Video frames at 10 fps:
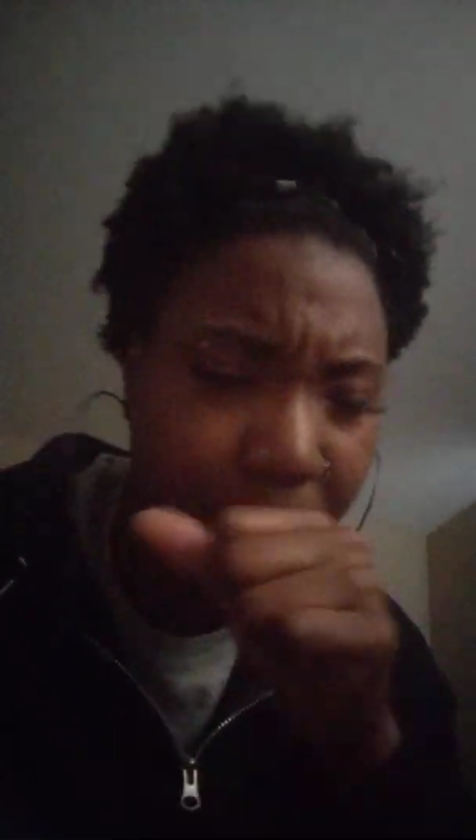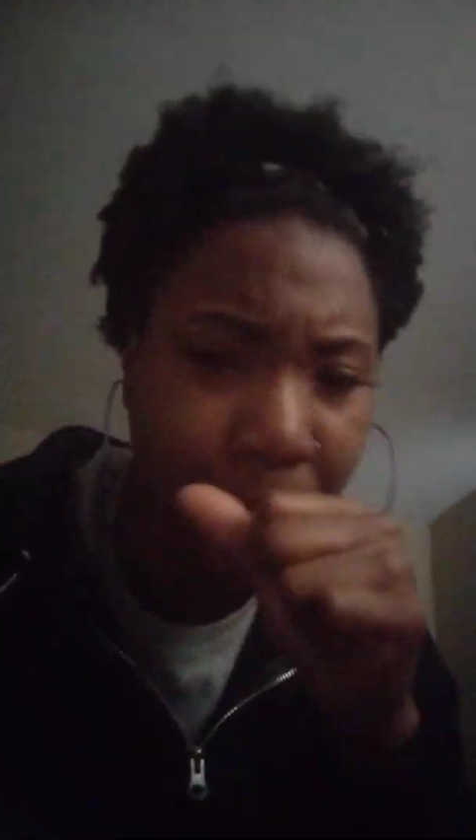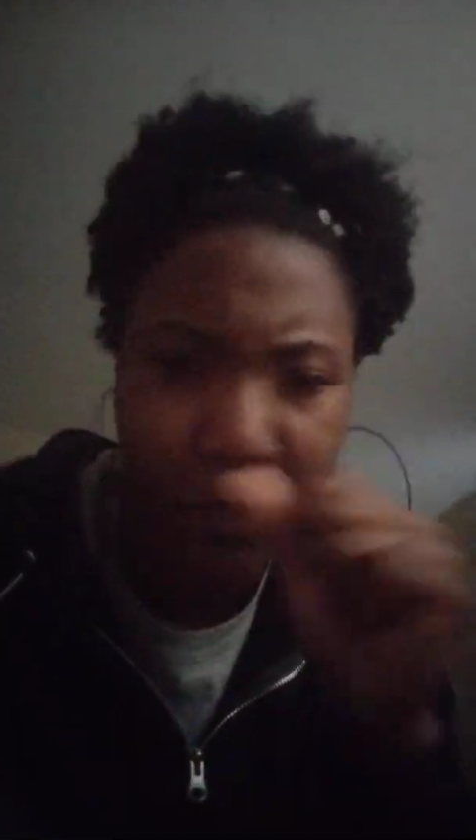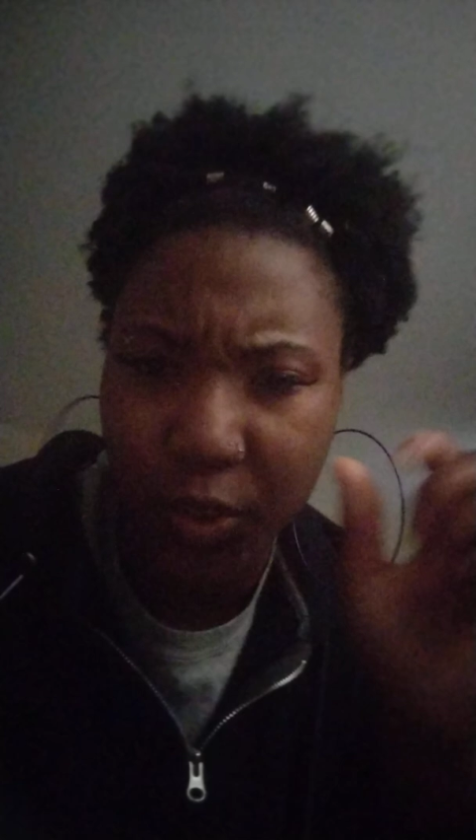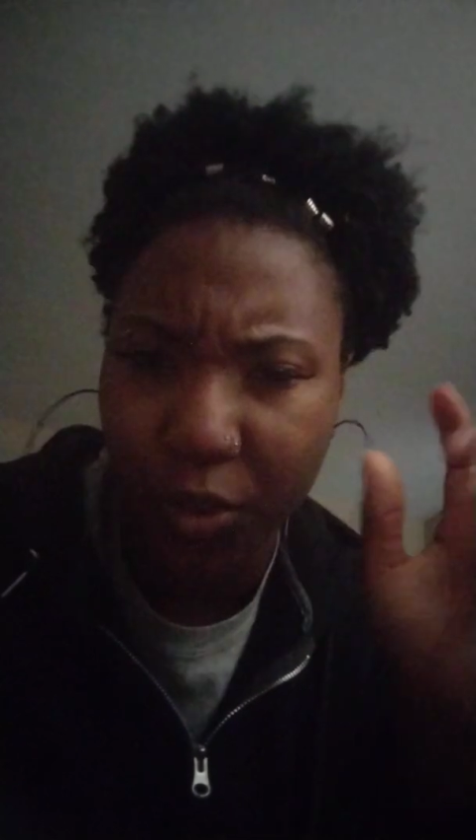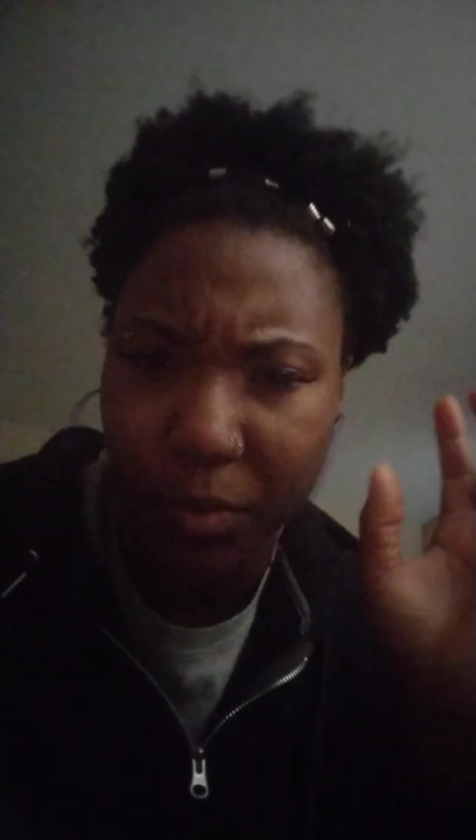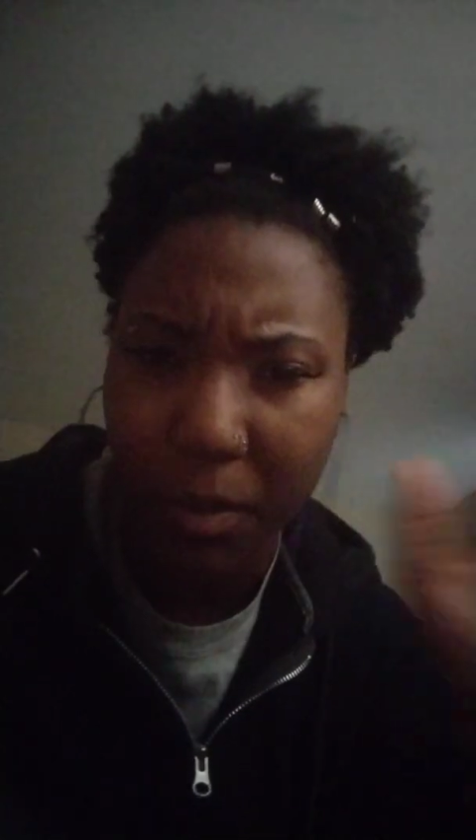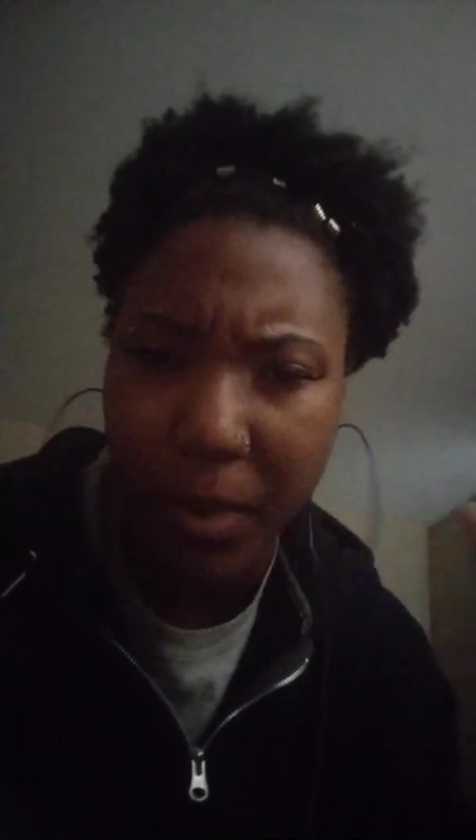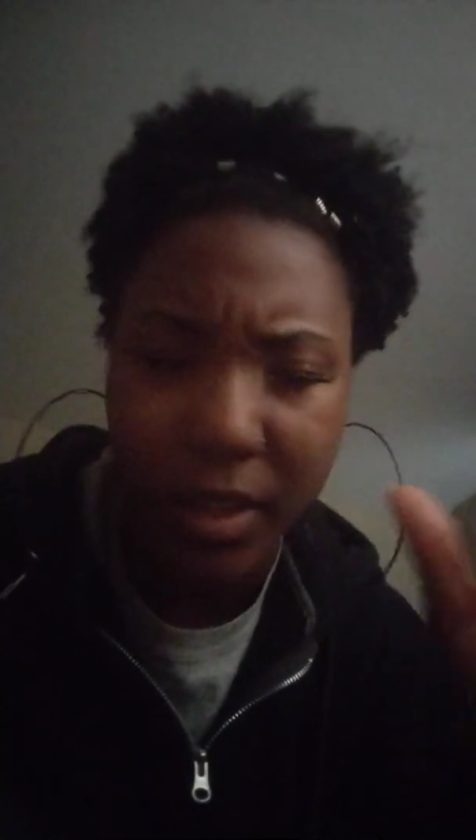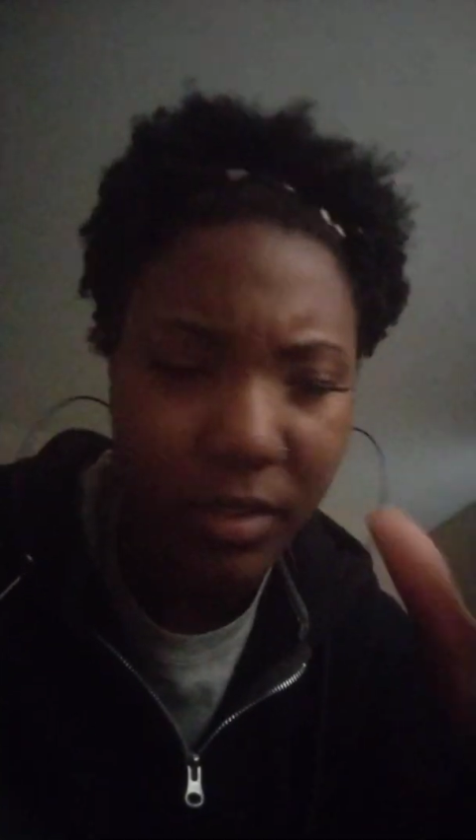Excuse me,
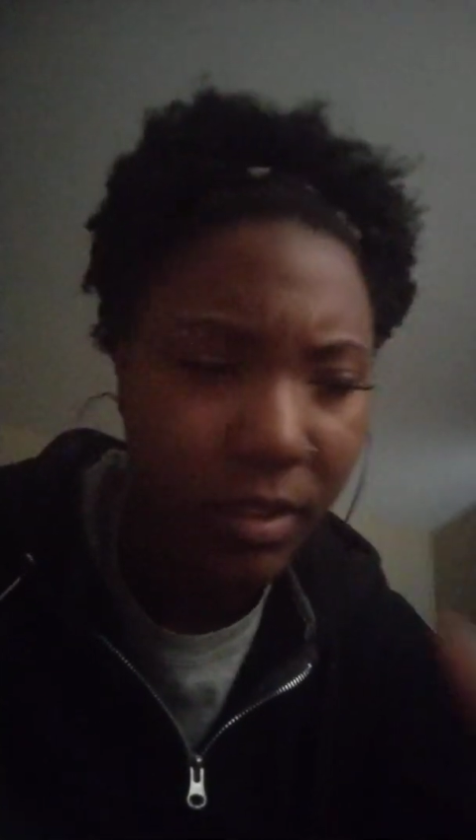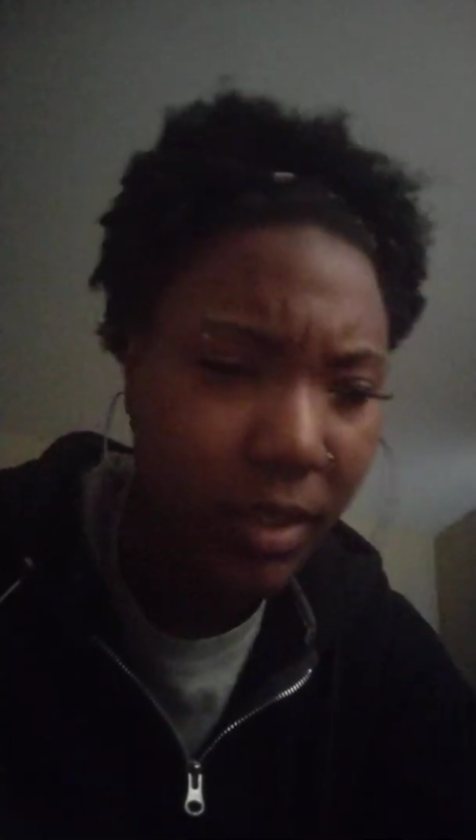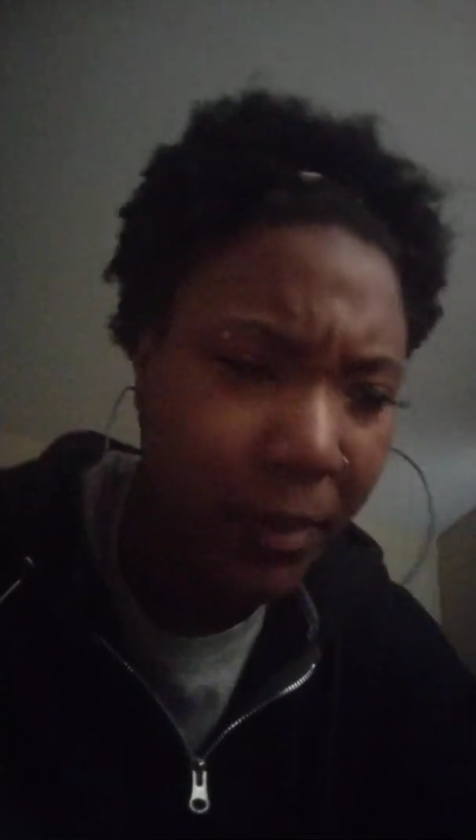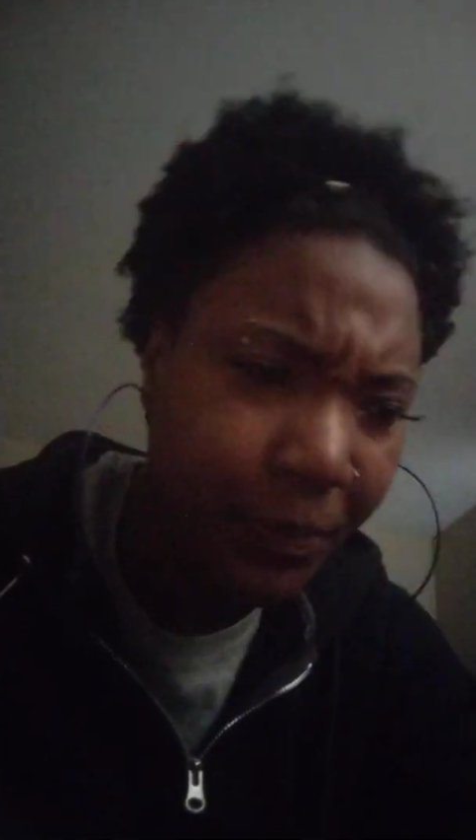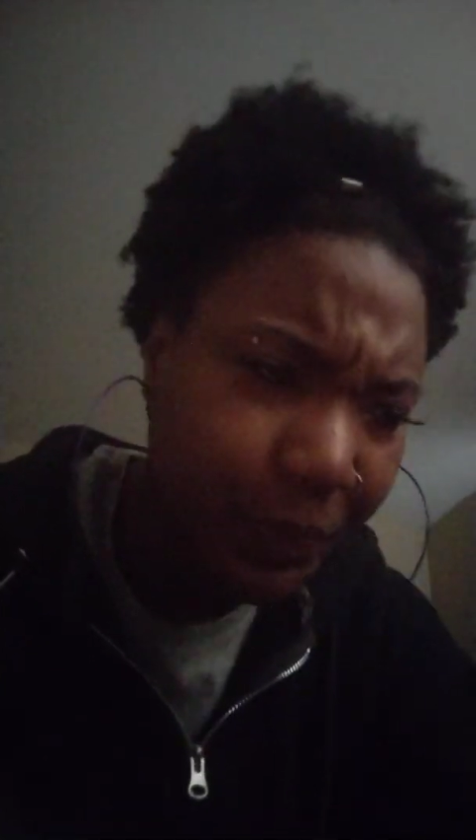apologies.